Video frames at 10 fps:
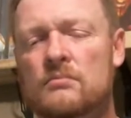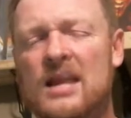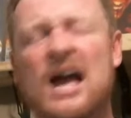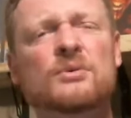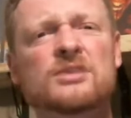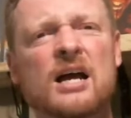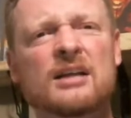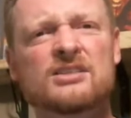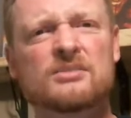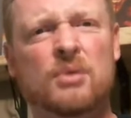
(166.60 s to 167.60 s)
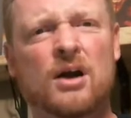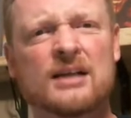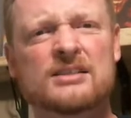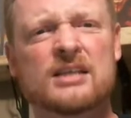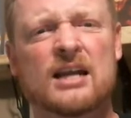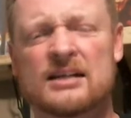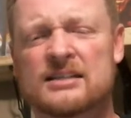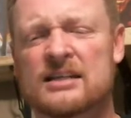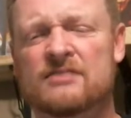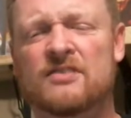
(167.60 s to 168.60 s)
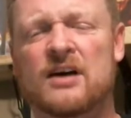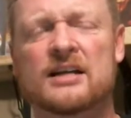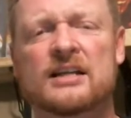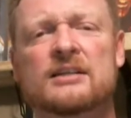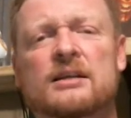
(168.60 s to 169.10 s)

I was kind of surprised that I did find it.